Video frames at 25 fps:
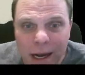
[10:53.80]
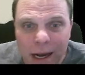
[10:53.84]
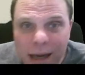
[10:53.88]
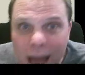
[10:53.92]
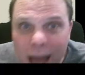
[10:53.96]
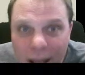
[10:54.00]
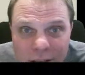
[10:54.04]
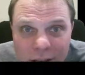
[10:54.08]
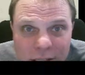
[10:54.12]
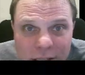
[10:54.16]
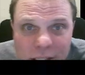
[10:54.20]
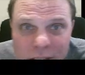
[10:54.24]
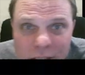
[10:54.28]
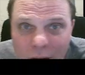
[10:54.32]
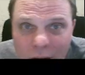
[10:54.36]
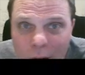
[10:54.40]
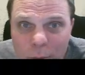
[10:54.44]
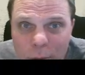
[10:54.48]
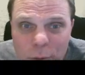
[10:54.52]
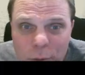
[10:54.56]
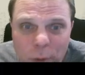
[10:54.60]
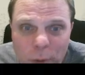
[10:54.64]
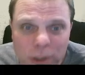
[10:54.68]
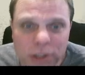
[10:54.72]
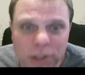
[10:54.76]
Now you
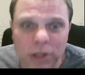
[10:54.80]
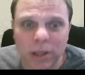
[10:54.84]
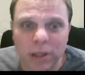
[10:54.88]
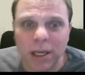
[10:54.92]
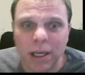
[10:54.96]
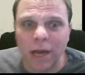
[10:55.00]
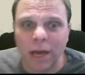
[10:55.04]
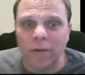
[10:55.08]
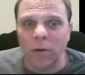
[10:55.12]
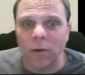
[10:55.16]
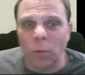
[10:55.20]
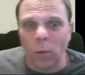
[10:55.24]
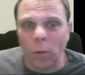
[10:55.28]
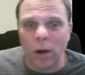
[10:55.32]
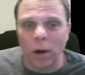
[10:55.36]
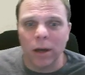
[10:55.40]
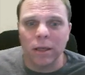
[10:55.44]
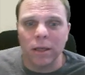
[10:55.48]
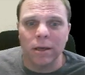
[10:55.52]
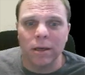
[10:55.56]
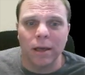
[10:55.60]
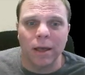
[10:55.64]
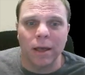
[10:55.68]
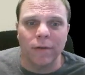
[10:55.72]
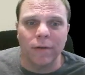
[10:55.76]
start with what you're given. What are
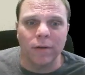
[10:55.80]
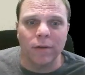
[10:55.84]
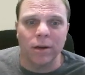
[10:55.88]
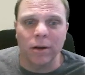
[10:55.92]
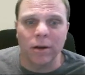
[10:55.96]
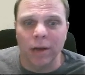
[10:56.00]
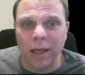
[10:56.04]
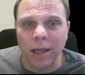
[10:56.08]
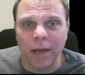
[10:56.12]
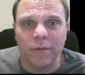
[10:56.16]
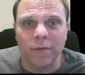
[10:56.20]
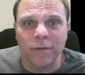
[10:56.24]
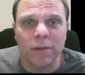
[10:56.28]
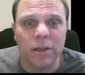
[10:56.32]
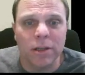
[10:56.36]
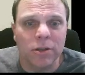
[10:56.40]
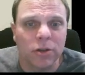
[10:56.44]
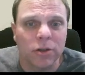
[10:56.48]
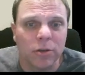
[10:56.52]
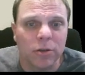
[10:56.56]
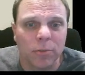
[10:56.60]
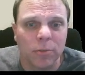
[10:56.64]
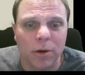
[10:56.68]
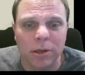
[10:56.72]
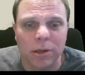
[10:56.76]
you given? You're given the
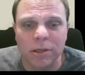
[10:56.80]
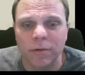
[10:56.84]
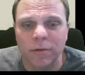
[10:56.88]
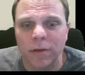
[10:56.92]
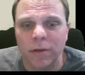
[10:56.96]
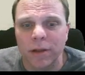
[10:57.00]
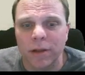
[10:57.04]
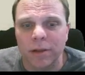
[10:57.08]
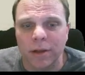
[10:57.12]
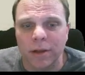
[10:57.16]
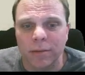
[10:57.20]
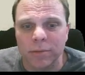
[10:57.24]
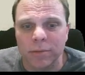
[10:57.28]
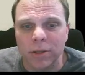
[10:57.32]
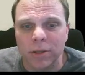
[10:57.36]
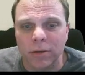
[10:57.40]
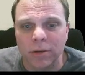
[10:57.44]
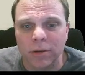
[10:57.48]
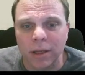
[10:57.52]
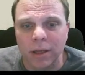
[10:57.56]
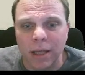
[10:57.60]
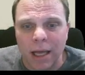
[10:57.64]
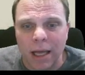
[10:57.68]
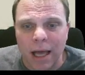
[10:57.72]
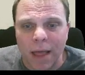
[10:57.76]
2 moles of lithium.
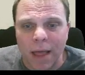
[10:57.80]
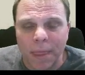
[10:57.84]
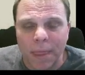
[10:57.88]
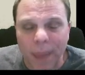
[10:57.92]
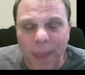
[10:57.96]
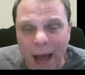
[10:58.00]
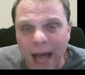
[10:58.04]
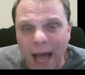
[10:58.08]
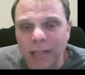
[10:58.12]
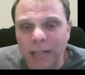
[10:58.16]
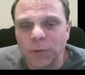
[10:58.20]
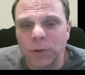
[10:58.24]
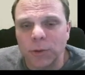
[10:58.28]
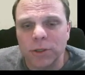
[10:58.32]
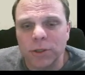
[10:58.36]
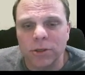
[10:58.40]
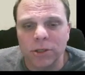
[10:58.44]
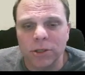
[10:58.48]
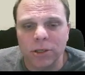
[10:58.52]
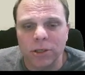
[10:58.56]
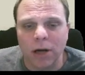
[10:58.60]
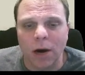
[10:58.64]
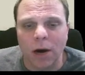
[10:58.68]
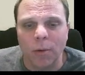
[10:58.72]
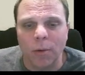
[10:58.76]
So that's what you
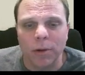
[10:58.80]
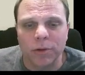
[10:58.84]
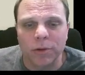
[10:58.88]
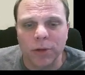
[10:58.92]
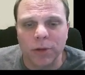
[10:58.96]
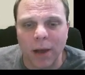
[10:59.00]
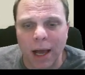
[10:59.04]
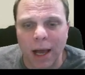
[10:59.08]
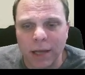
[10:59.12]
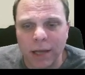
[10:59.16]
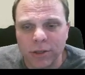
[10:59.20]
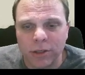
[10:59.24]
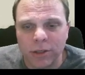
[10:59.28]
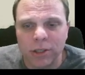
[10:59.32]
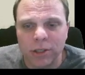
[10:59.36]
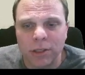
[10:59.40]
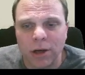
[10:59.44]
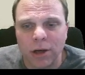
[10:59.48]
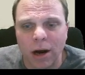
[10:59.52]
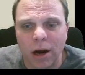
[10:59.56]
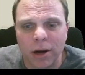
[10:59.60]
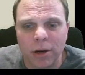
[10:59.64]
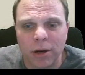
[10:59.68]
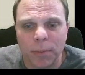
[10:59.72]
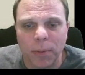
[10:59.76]
start with. So as you
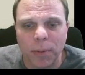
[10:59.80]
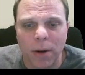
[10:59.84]
start your